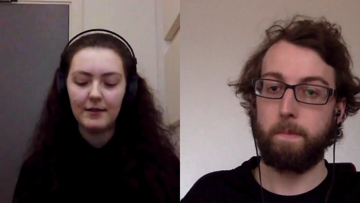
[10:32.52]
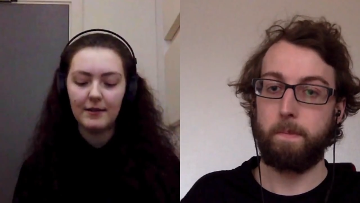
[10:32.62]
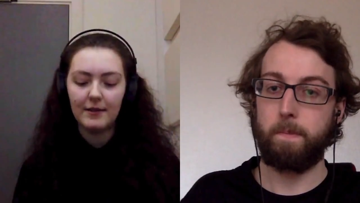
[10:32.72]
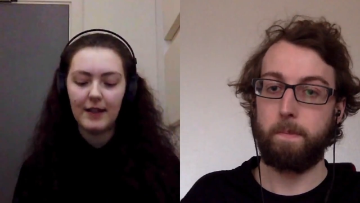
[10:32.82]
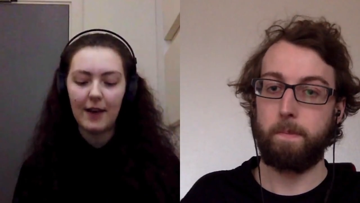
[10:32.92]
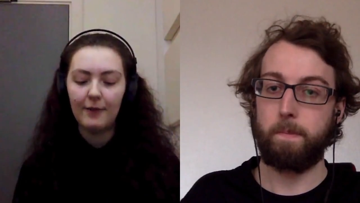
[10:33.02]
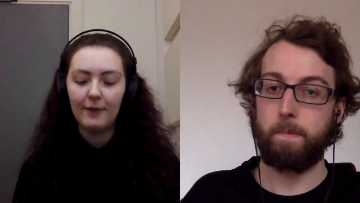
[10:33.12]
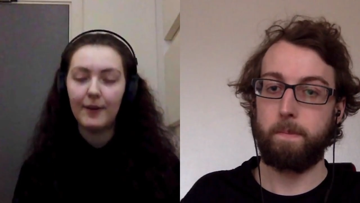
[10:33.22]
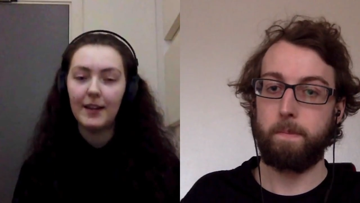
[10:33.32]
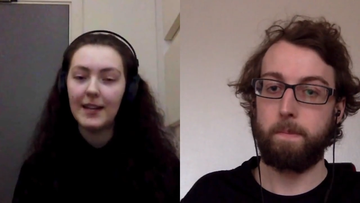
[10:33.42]
Speaker 1: have
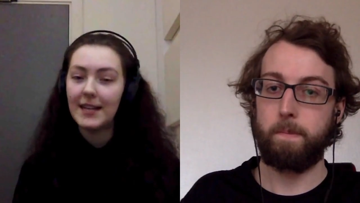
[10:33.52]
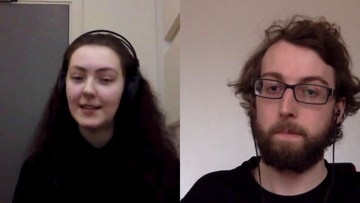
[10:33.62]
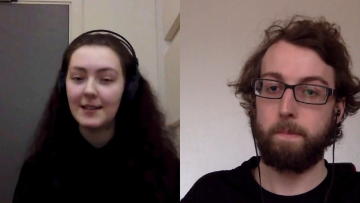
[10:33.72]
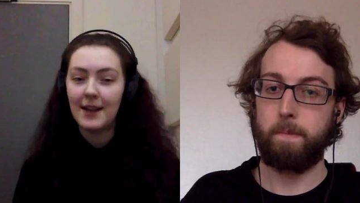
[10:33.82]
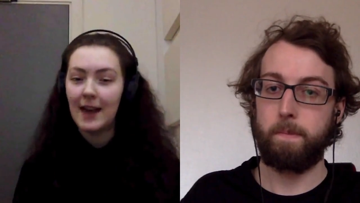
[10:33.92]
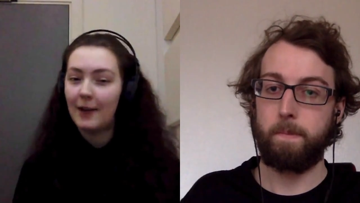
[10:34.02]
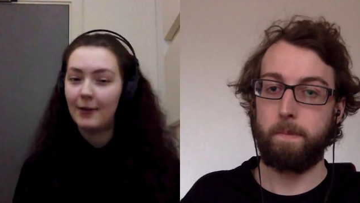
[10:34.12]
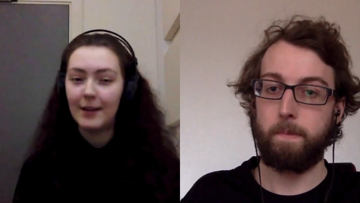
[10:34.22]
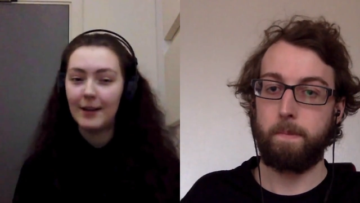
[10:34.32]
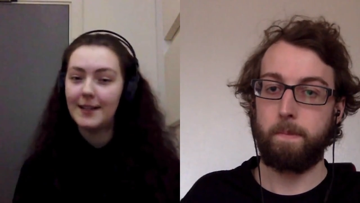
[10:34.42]
at least an
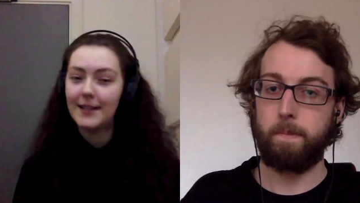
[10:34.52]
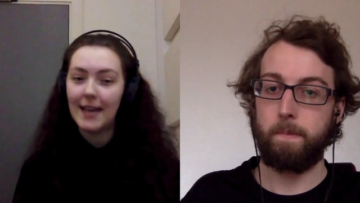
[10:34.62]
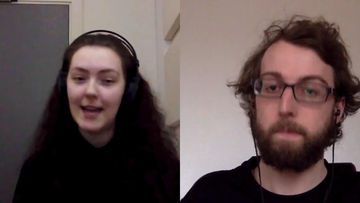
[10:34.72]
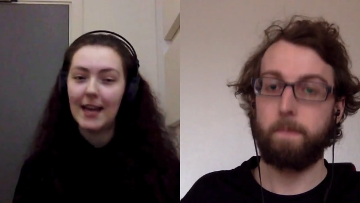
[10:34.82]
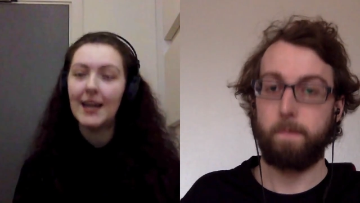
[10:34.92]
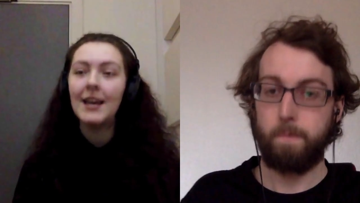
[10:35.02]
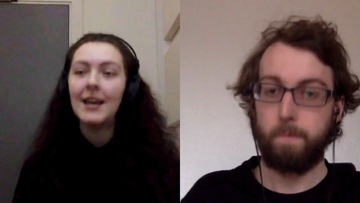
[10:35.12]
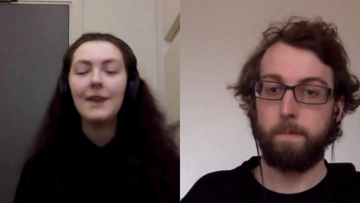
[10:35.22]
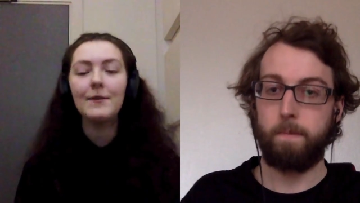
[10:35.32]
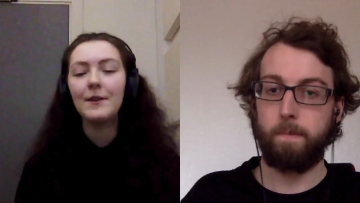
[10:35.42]
hour a day.
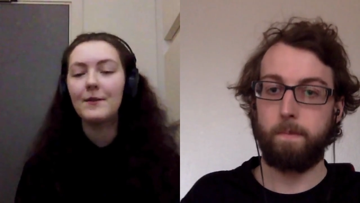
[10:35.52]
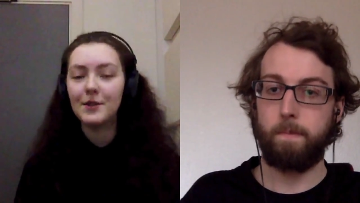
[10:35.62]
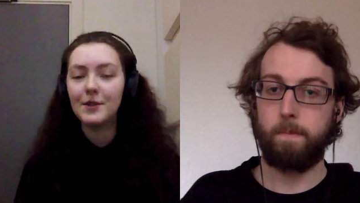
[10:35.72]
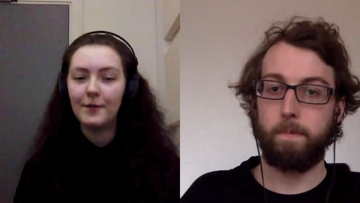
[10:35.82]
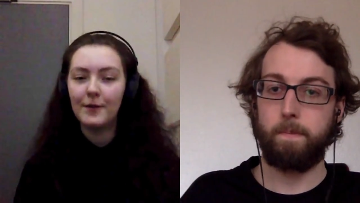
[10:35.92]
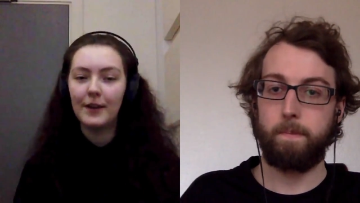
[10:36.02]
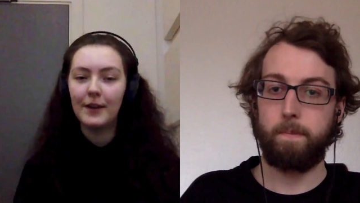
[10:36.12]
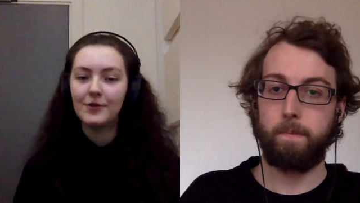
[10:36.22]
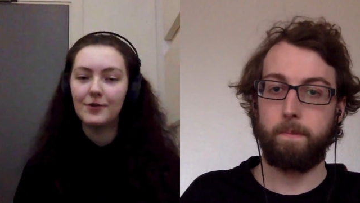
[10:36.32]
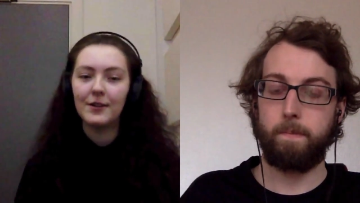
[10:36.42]
Even if you don't feel like
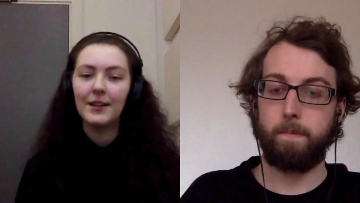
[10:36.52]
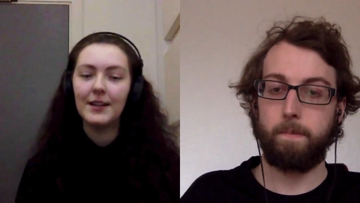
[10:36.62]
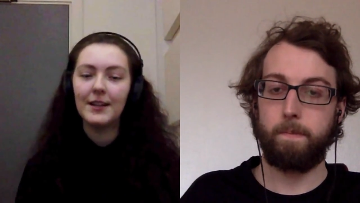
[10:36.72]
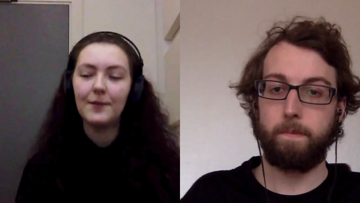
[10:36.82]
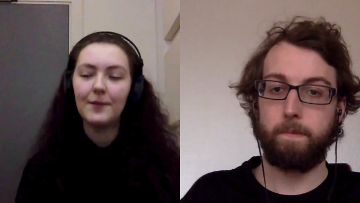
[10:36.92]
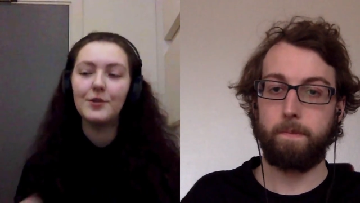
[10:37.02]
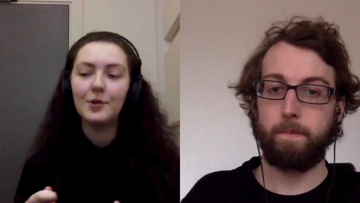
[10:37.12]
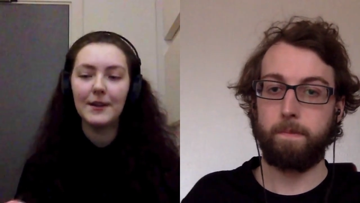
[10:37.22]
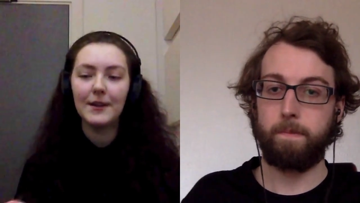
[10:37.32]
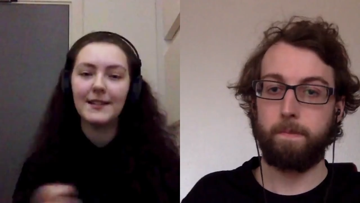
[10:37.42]
drawing, if you do
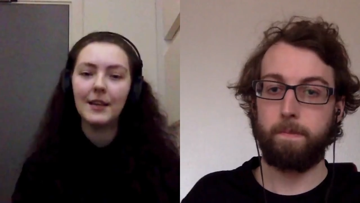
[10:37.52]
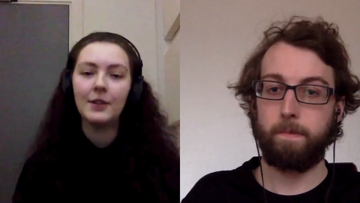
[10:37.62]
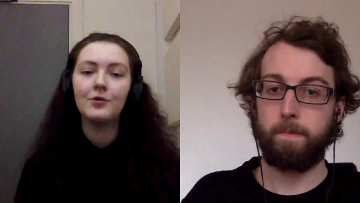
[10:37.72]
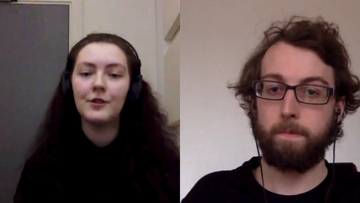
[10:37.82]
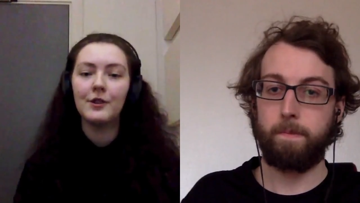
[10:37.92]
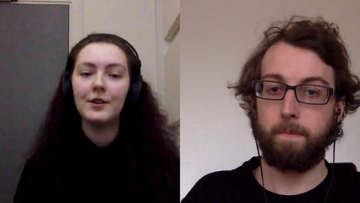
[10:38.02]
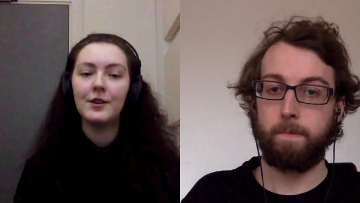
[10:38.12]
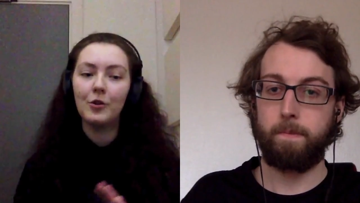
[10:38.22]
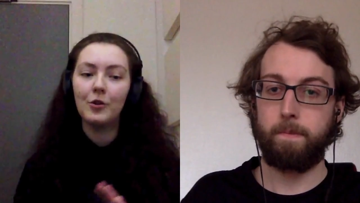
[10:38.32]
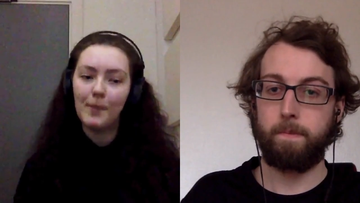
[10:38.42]
a single drawing, you're
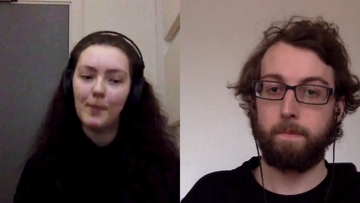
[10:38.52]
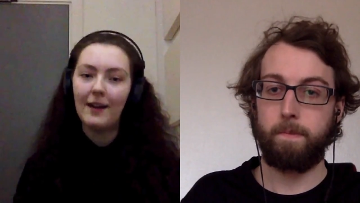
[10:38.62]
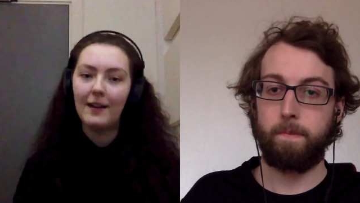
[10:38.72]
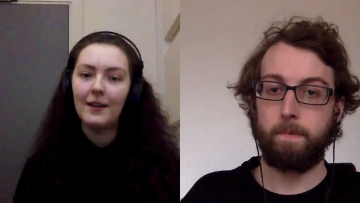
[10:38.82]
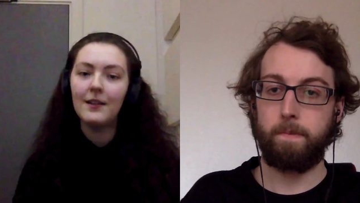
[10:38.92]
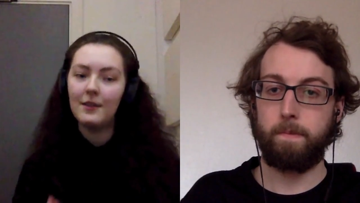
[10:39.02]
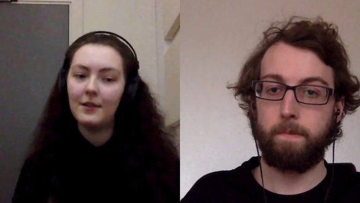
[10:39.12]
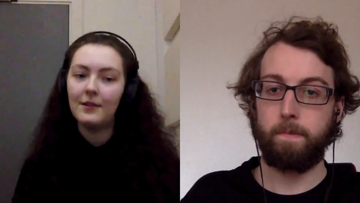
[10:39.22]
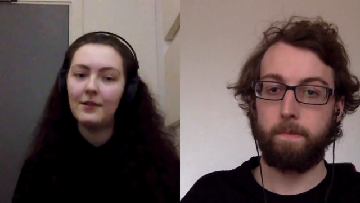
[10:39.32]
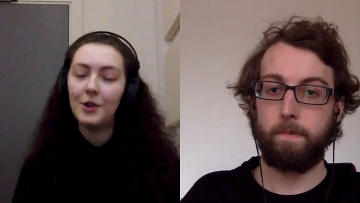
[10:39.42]
better
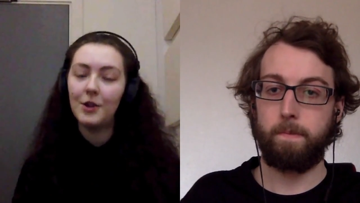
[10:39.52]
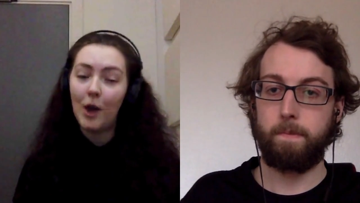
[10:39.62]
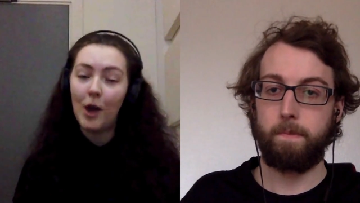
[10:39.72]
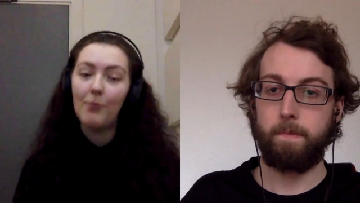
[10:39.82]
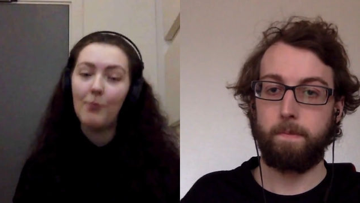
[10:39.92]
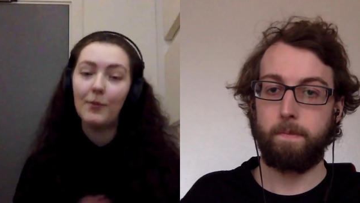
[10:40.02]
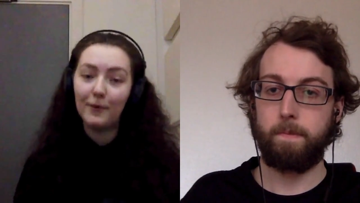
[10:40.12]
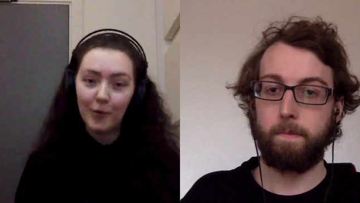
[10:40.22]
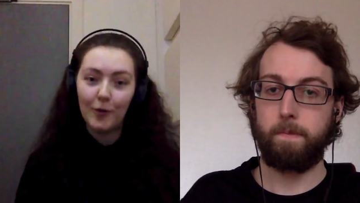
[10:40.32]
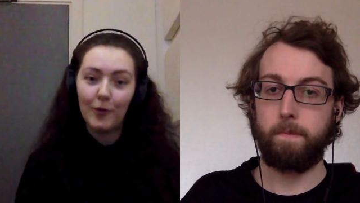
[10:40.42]
than you were
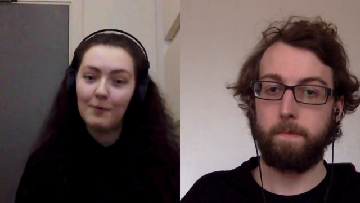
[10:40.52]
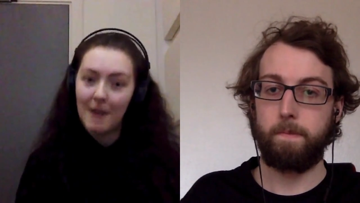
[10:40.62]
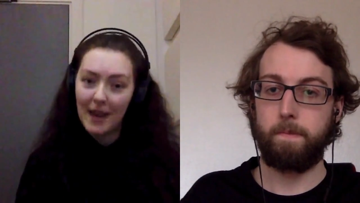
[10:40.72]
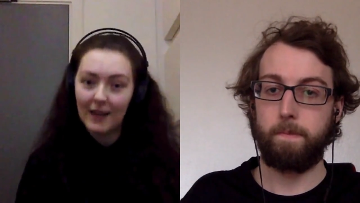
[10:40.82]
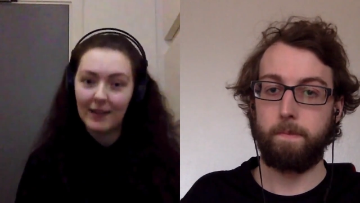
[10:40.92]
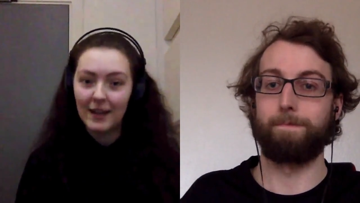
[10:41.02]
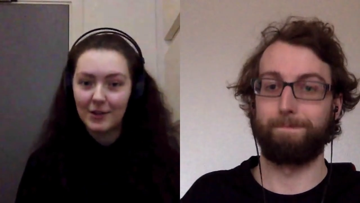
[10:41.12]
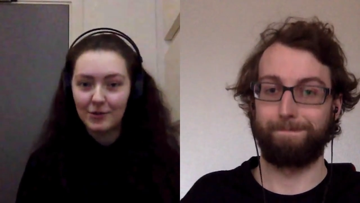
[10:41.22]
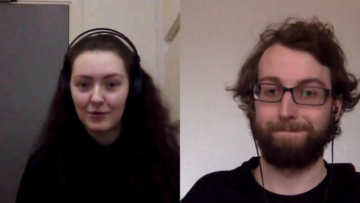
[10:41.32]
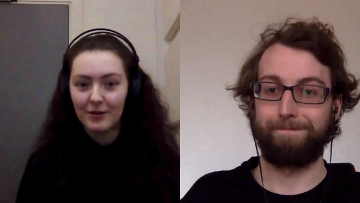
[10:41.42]
before making that
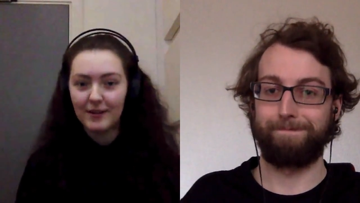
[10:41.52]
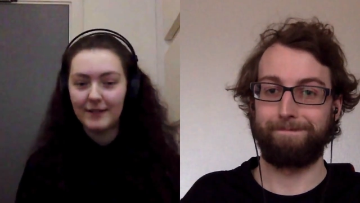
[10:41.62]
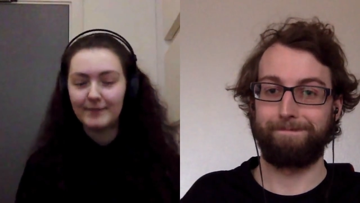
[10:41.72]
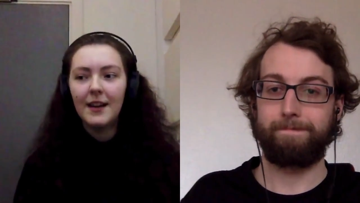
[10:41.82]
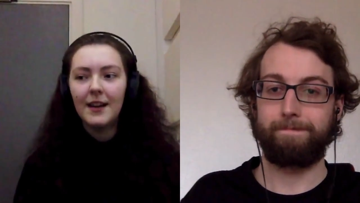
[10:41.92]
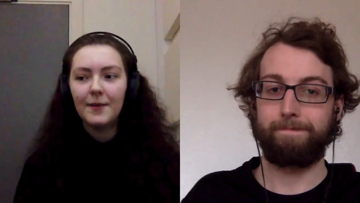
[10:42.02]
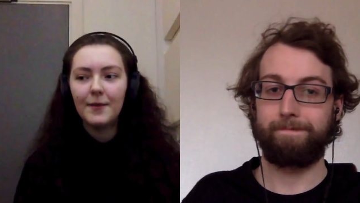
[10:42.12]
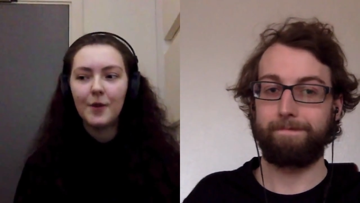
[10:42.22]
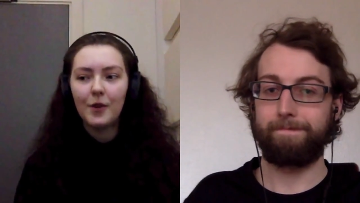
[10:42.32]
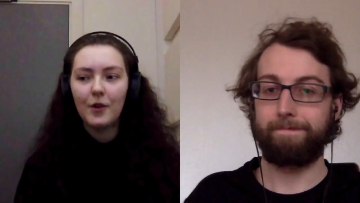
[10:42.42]
drawing. If you've
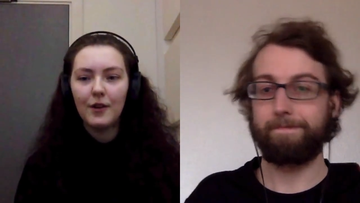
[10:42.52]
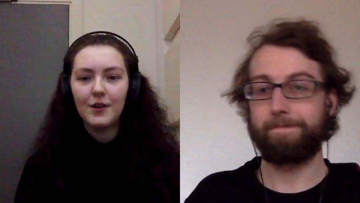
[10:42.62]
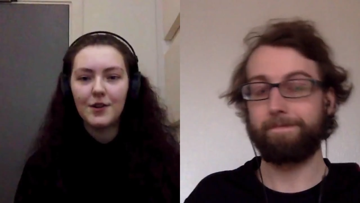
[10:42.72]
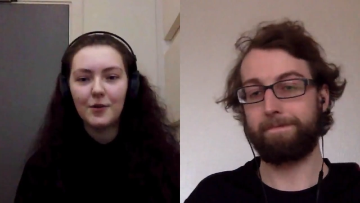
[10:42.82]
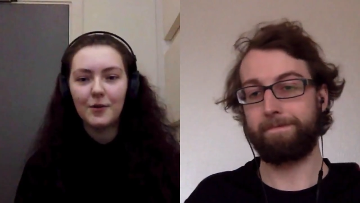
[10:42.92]
got a short